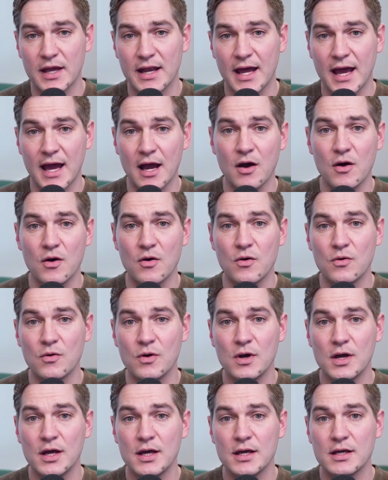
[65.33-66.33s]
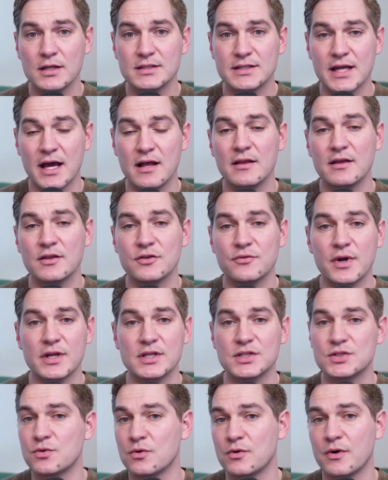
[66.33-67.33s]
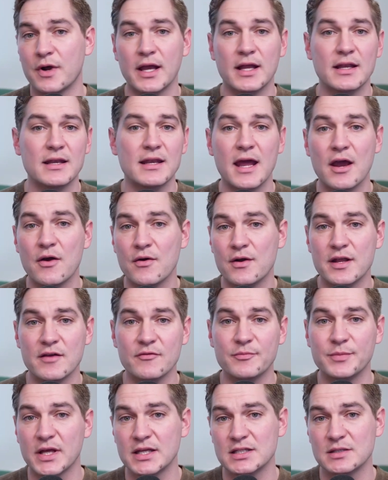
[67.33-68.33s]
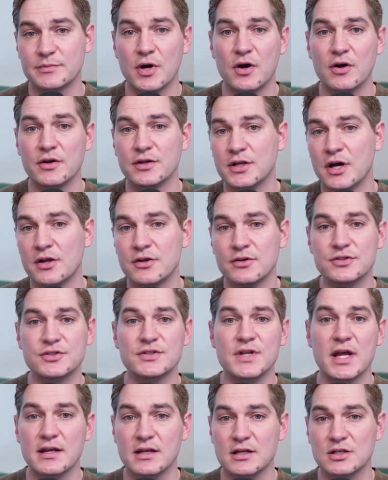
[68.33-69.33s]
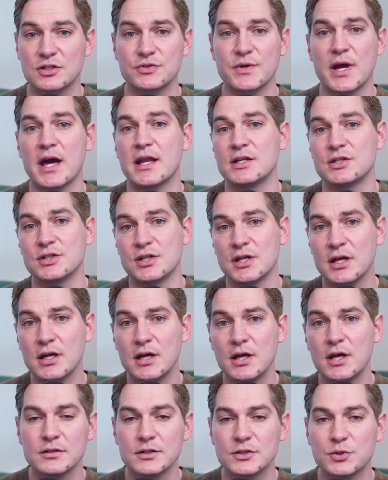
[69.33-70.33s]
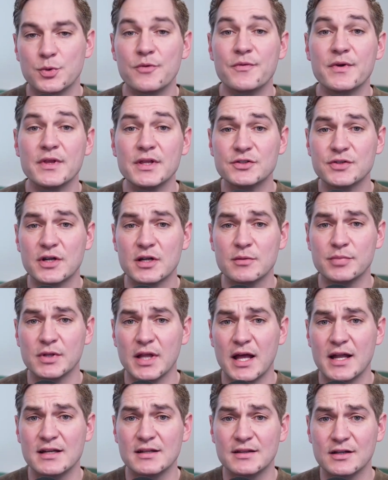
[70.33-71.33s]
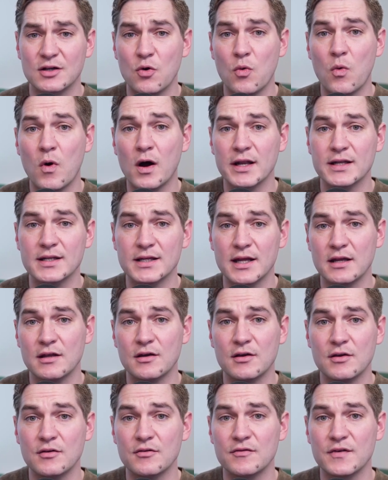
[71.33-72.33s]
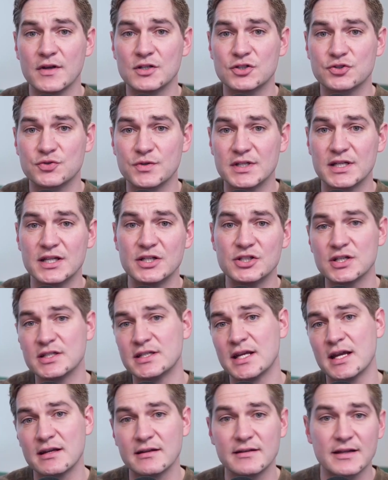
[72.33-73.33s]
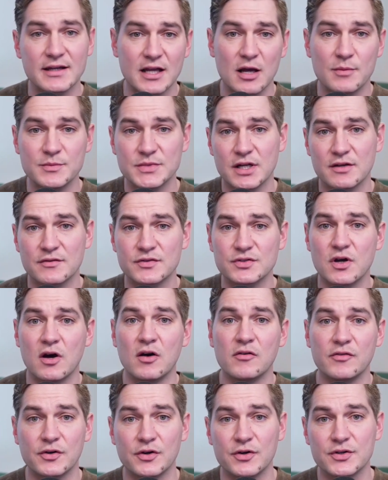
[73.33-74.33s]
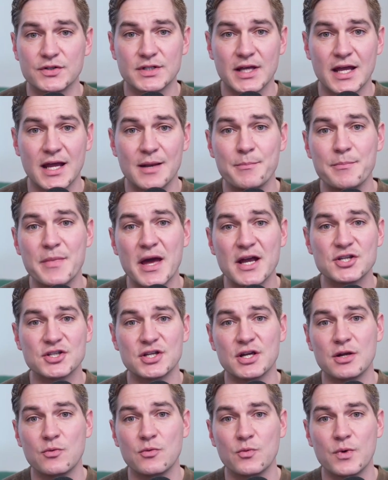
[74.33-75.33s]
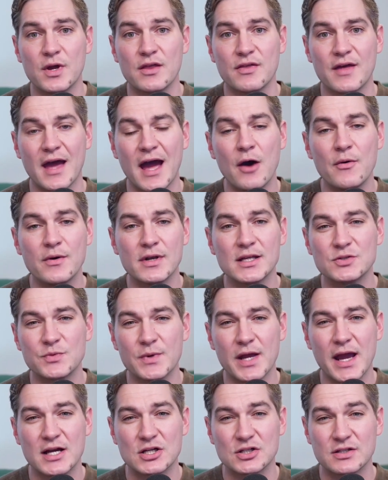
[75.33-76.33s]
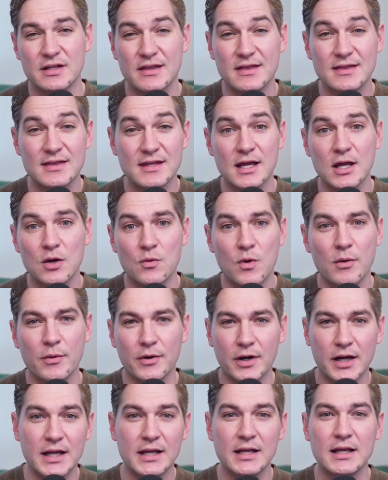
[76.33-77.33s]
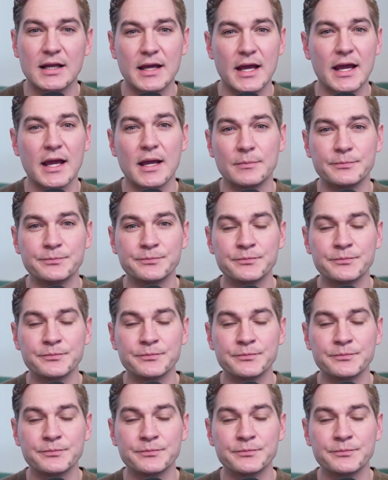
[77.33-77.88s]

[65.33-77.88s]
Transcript: how telling the right story and narrative plays a part in understanding strategy. So we really try to blend the quantitative and strategic data that comes out of solvers and mesh it with how it is we actually think while we're in game.